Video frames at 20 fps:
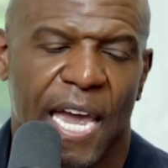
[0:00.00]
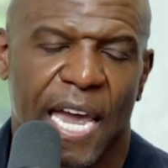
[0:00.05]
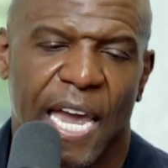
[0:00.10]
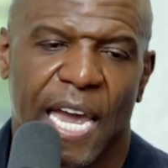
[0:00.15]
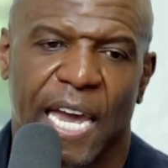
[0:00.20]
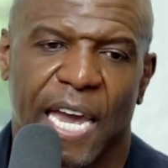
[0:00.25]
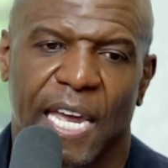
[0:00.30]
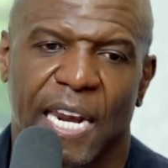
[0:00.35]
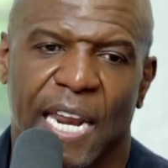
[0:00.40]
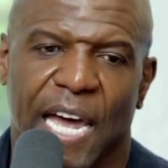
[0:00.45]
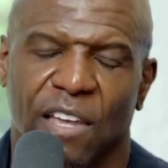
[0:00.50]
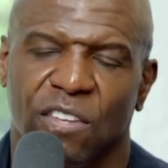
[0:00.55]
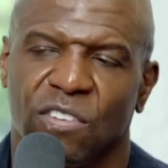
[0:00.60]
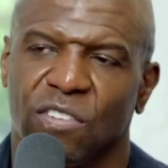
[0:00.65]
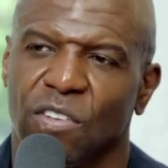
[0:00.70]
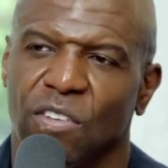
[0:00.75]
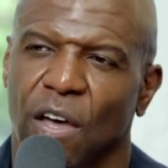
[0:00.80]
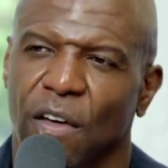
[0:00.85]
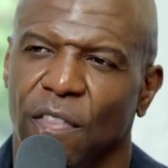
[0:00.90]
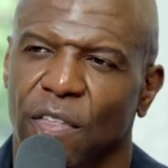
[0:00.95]
And I
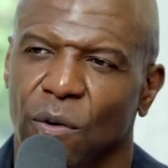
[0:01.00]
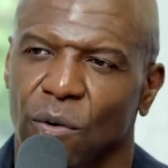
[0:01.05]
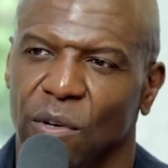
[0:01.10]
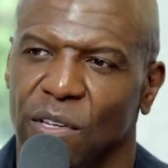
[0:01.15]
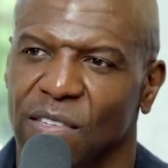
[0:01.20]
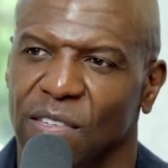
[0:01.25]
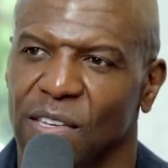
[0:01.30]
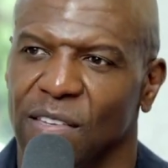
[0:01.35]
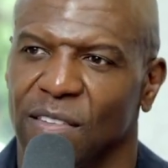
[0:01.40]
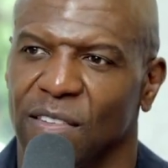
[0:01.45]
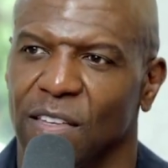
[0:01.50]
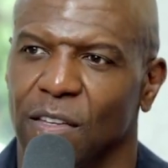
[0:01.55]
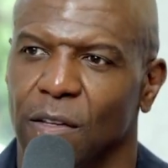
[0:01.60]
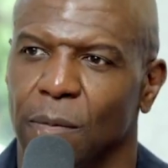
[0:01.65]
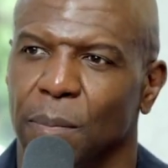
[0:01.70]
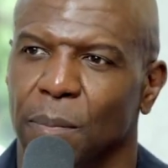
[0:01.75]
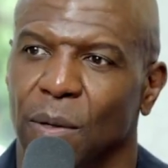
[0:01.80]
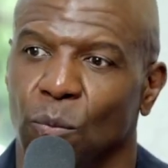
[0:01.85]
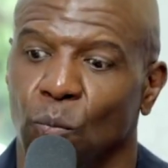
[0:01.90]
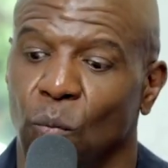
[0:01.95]
saw their
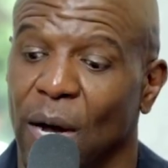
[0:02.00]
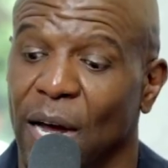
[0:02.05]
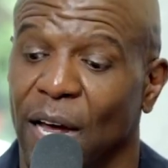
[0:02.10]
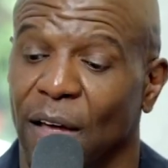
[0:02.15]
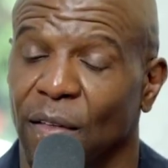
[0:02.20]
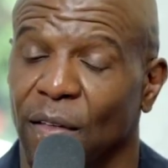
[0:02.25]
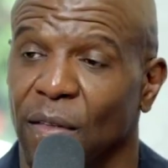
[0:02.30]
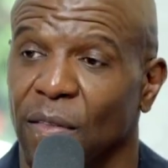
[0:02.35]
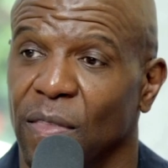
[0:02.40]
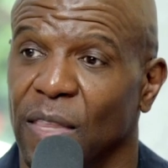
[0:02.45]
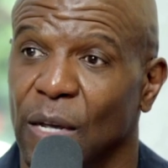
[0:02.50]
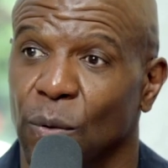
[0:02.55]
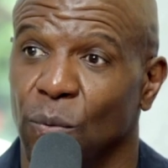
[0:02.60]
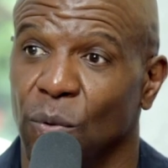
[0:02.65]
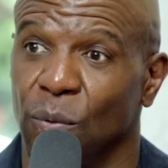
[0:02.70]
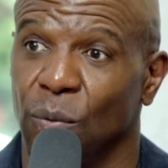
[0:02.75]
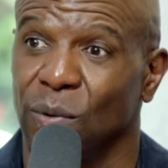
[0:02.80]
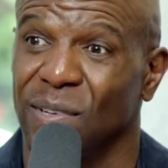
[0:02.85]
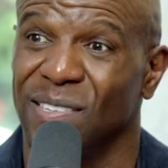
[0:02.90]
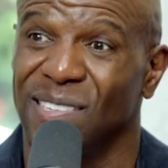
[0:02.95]
resistance, but while they
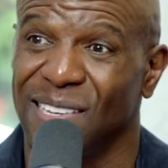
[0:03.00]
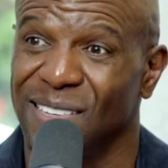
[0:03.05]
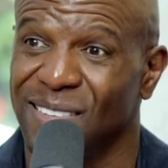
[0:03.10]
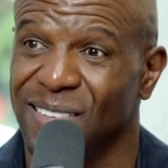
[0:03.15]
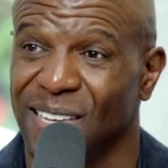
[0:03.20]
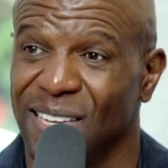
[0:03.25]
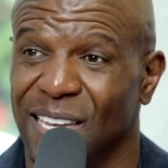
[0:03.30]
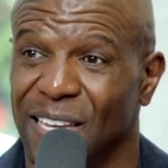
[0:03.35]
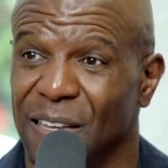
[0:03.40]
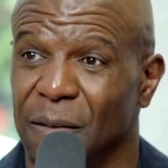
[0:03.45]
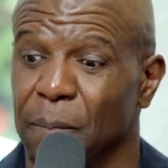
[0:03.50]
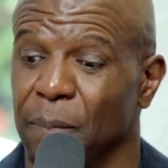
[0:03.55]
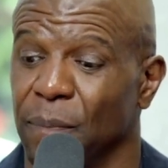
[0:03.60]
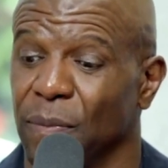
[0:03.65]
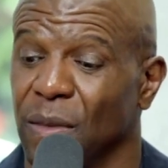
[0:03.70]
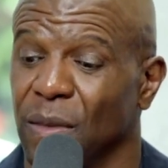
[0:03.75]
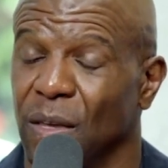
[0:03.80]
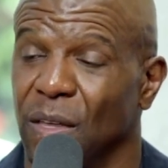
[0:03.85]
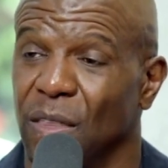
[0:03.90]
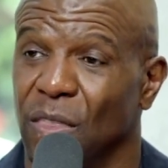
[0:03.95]
were resisting,
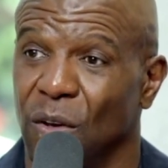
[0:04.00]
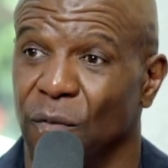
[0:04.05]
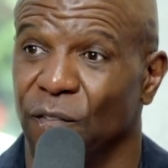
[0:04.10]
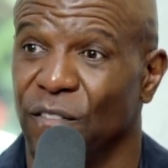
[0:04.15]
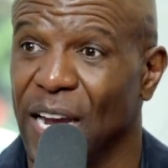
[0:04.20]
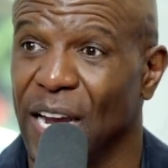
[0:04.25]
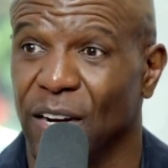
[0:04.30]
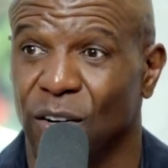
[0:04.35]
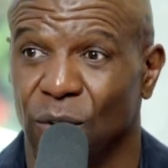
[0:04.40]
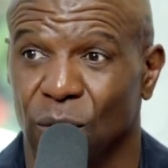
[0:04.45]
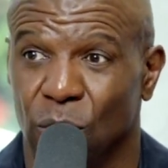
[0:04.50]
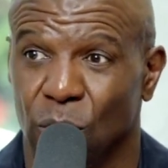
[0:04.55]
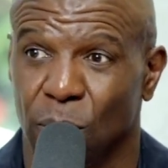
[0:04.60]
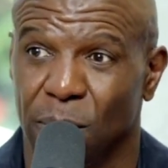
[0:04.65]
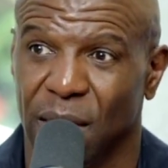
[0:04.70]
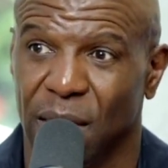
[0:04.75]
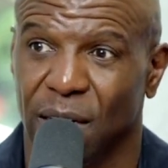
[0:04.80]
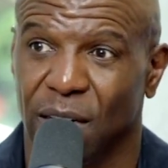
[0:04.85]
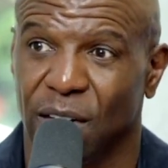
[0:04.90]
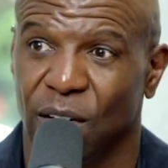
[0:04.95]
their factories
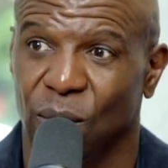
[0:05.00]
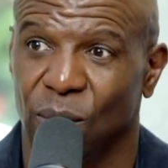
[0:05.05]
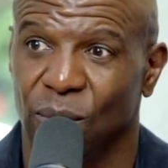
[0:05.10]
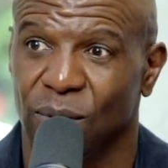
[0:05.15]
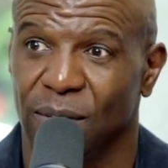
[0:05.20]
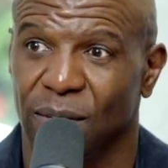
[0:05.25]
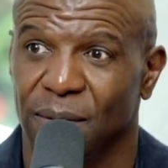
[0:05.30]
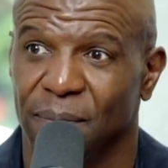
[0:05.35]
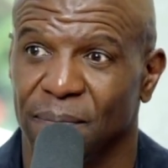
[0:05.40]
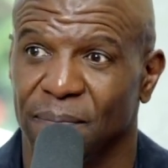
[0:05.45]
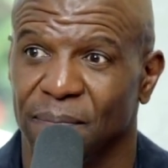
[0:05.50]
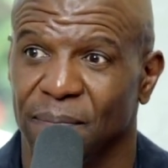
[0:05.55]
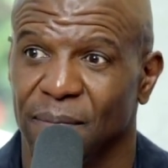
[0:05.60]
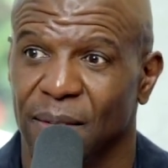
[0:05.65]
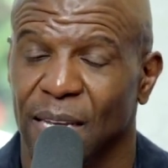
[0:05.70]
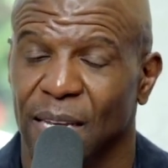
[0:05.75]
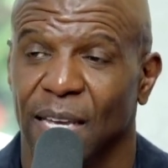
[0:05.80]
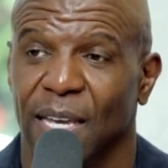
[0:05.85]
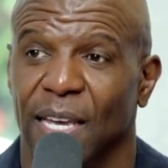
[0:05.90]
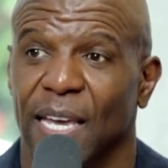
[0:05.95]
were being closed,
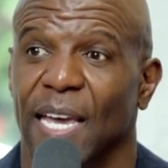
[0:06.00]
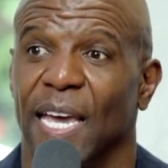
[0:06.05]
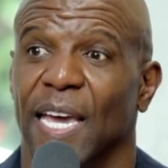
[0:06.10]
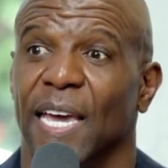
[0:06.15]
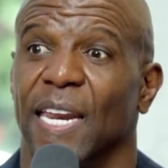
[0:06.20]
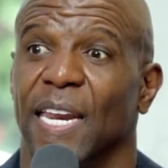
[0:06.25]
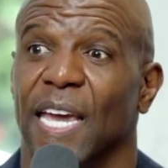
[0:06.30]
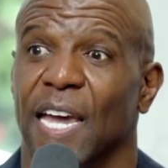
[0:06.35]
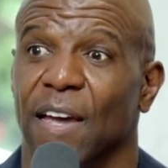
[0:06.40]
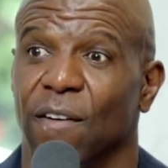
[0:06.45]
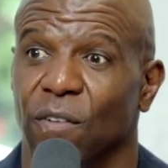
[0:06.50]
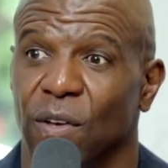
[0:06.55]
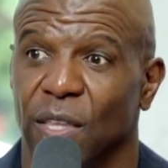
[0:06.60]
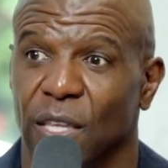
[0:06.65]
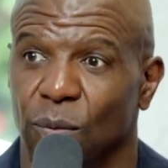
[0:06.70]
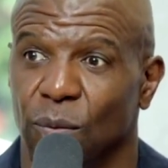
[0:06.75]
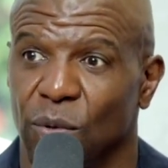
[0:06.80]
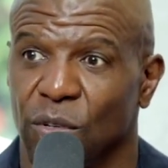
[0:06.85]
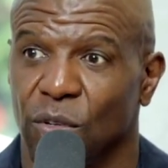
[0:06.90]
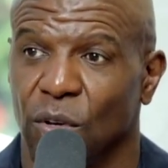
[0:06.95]
mm. and
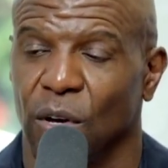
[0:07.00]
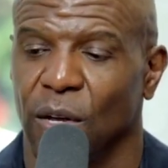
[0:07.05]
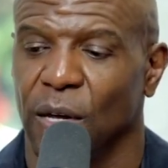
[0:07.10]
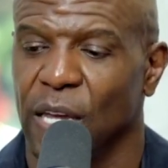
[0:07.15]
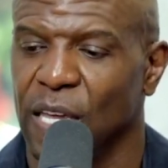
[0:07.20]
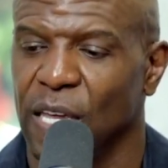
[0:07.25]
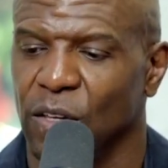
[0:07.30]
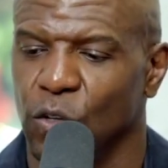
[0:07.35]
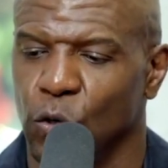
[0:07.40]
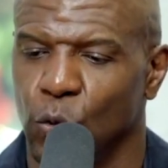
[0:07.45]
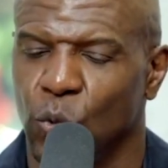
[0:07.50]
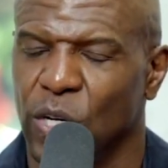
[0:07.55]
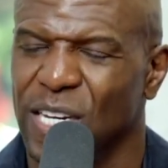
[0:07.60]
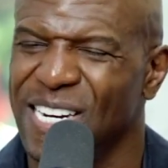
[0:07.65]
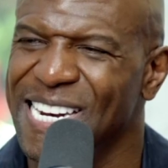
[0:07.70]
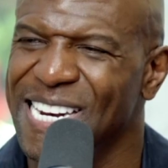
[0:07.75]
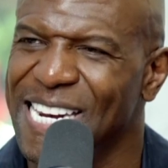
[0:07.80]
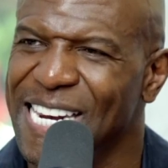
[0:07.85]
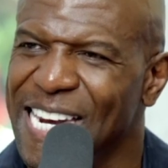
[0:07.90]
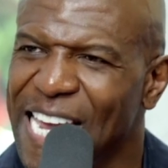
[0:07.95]
everything was gone. You
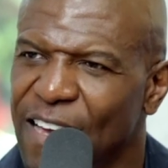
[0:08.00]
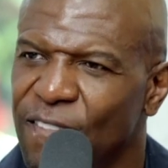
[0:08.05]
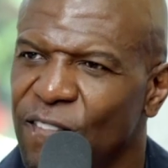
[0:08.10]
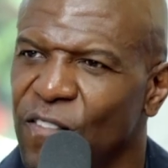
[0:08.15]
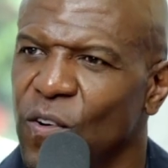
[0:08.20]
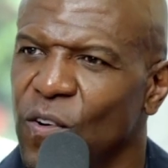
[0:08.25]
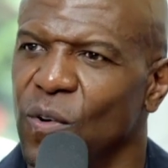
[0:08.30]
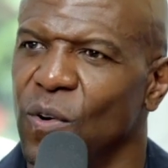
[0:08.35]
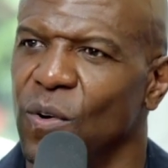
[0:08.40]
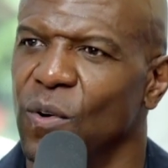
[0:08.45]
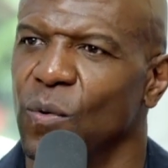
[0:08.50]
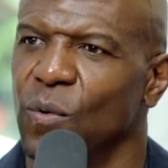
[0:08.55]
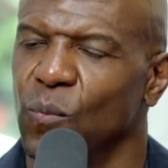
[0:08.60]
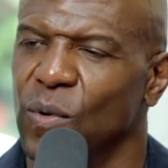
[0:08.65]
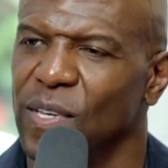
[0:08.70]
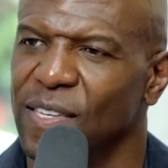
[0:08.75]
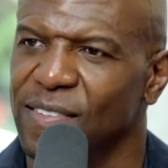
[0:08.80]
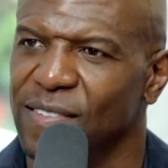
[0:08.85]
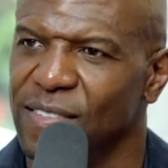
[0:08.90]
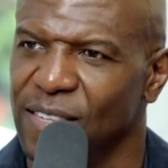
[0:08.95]
can never
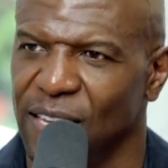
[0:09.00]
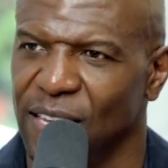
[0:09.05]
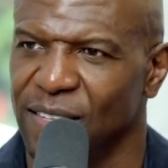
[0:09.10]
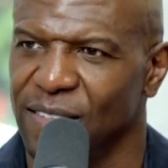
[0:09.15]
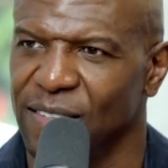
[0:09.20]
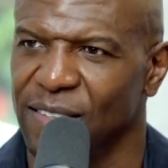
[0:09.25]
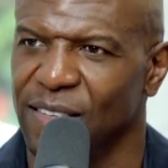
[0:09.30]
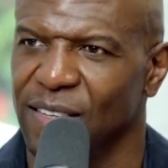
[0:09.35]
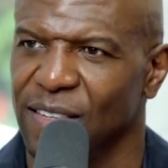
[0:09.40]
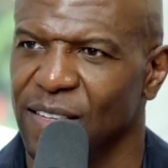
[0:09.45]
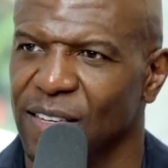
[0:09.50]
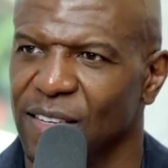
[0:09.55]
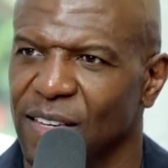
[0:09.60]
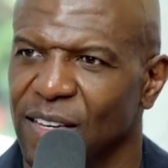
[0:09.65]
resist.